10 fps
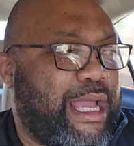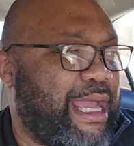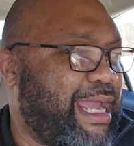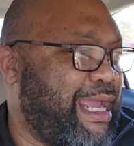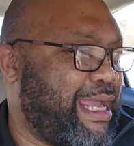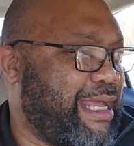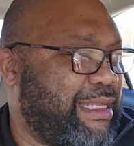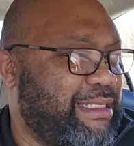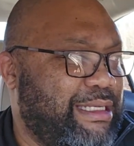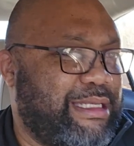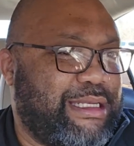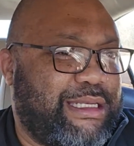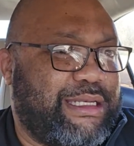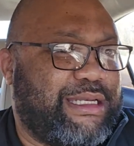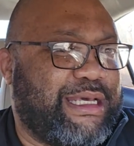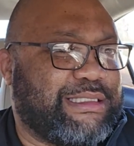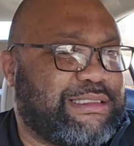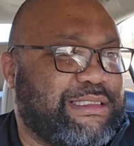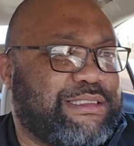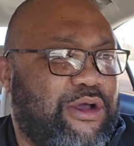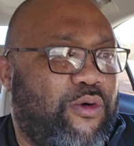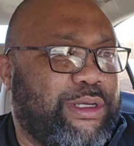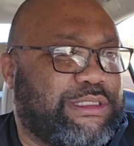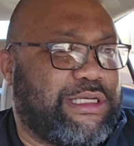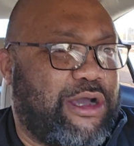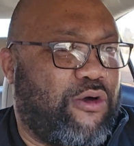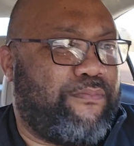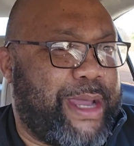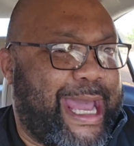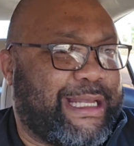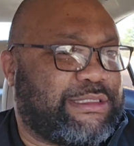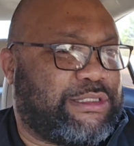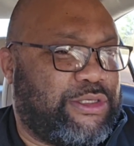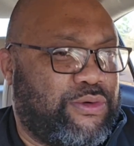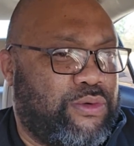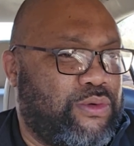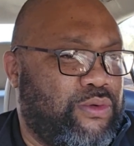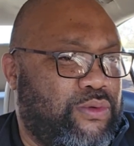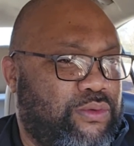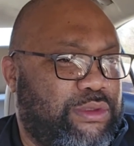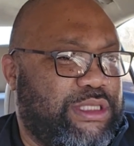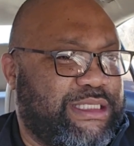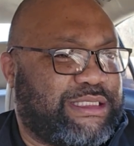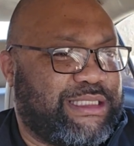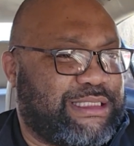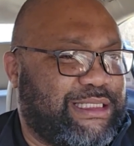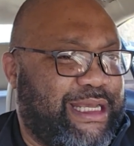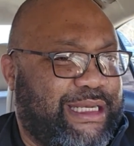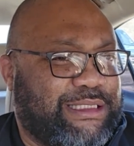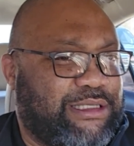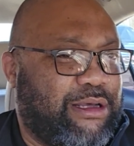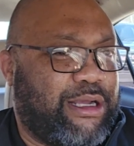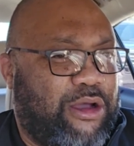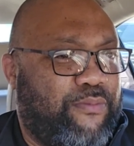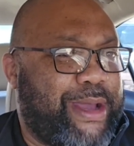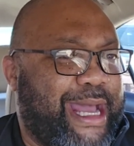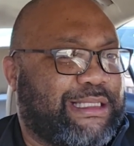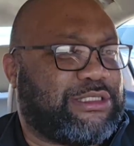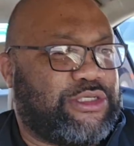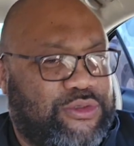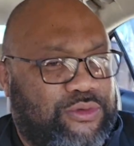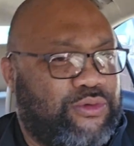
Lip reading: and this is going to go back to, this incident is going to go back to,